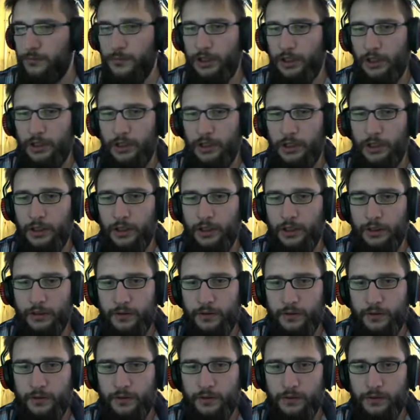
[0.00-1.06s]
And
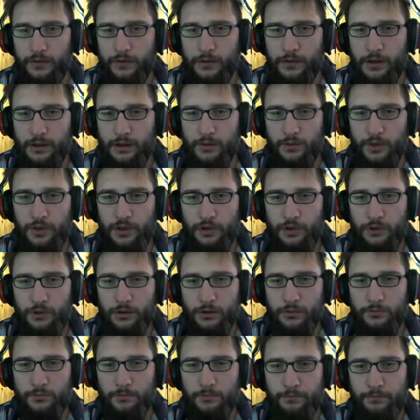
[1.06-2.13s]
yeah, read
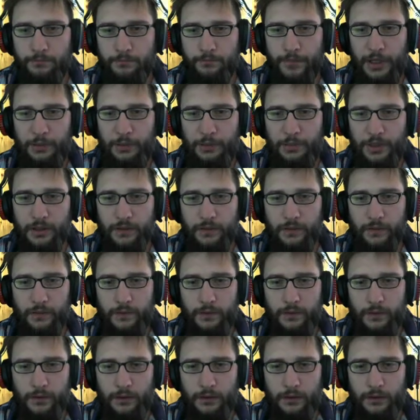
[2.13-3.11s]
your papers.